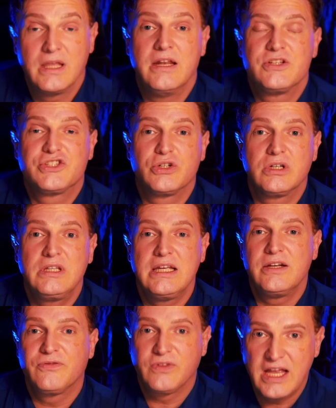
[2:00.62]
it is certainly
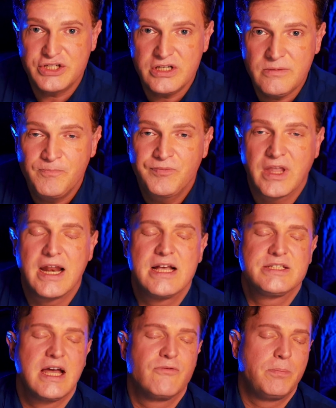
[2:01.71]
inflation, and
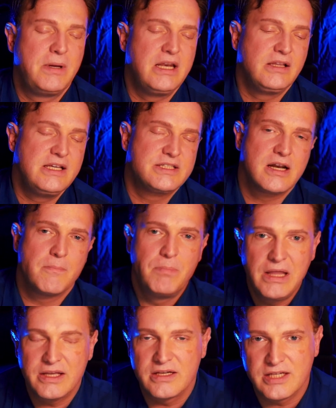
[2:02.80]
as I've repeatedly said a
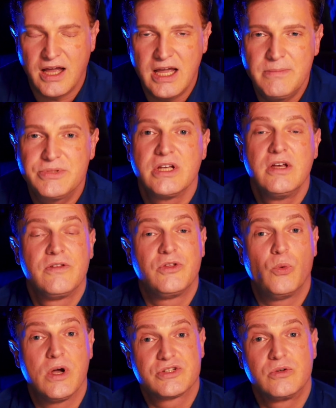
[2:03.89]
billion times, the
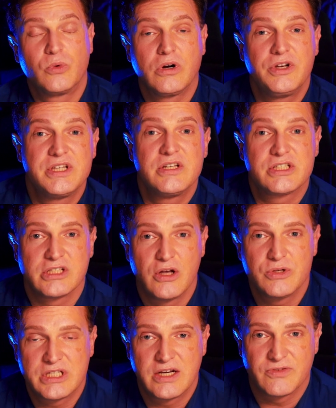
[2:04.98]
Western world is in a slow
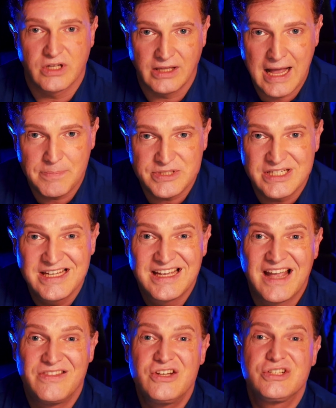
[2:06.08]
state of collapse,
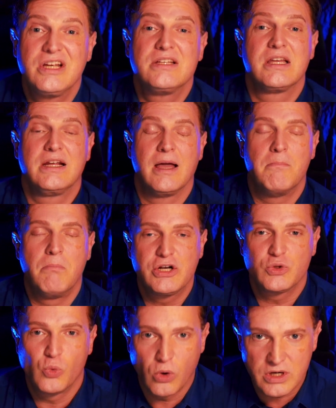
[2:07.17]
and this shit is going to get
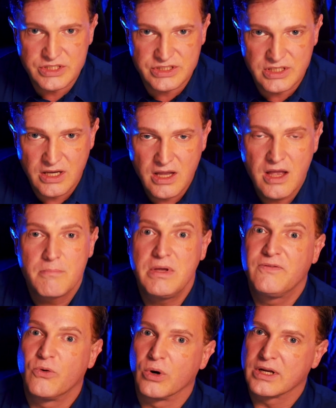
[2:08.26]
much worse
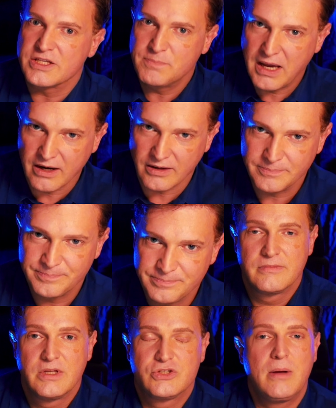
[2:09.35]
before it gets better.
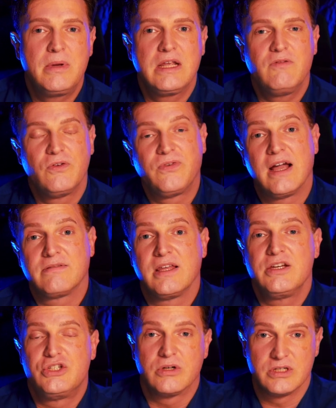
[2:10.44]
So I'm going to give you 5
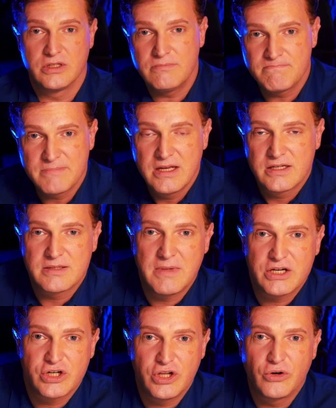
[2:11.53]
things you can do to
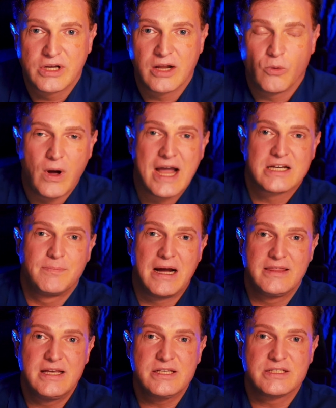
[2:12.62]
make sure you don't get whacked by
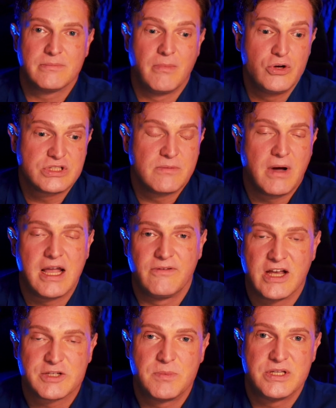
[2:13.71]
this. Most of my
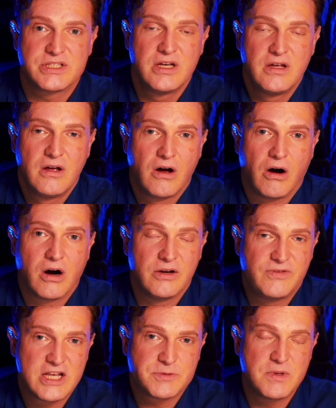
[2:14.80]
investments are
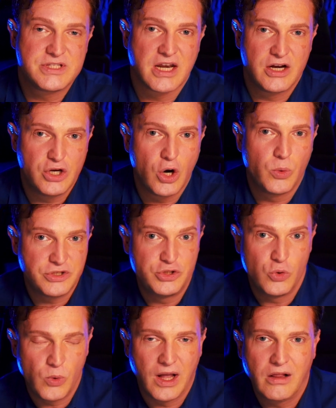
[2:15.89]
investments that I know would do
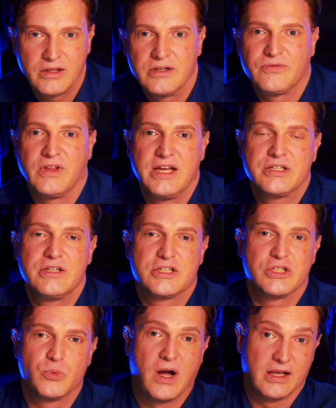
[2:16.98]
well in inflation, which
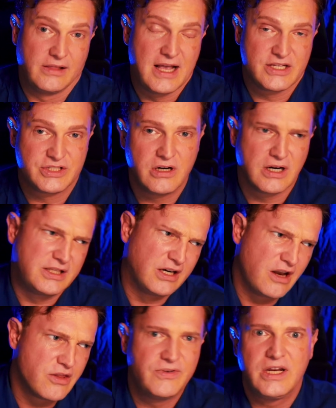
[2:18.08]
is why last year I did
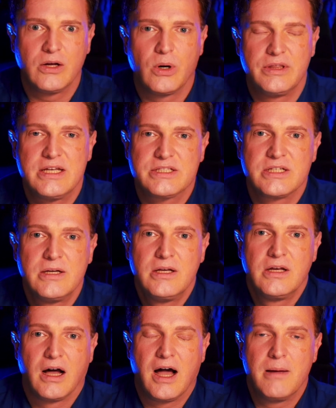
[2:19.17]
another video on this.
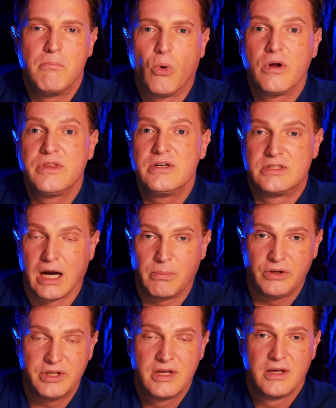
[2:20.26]
I more than
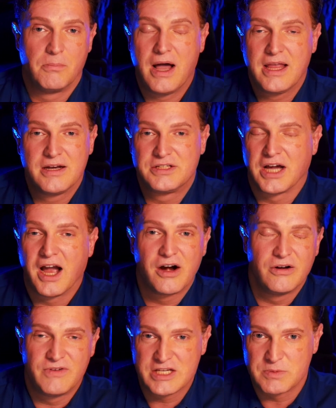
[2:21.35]
doubled my entire
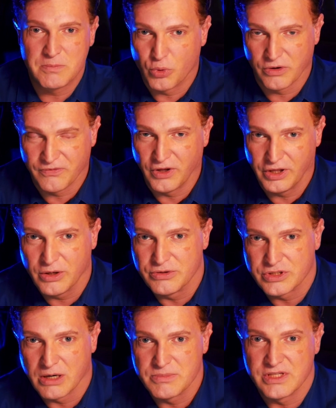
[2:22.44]
investment portfolio in
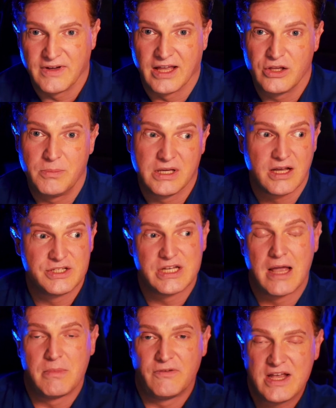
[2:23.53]
terms of the value because
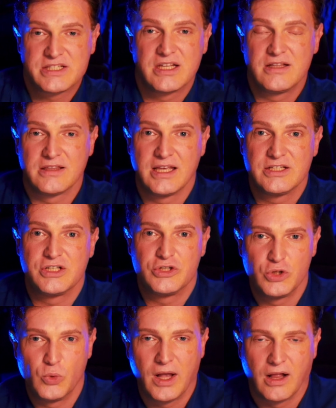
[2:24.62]
I'm invested in things that
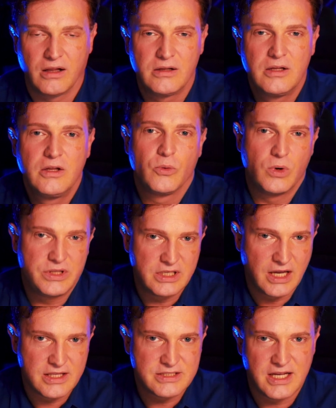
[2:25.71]
do well when the
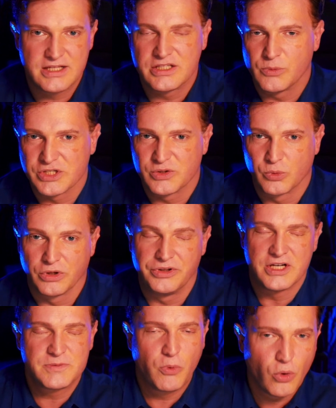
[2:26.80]
United States and the Western world
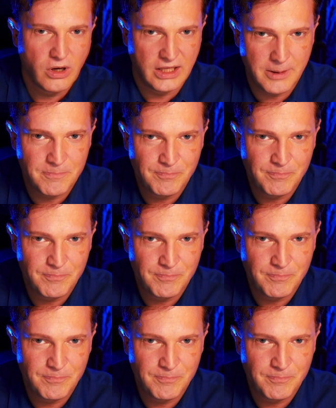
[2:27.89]
does poorly.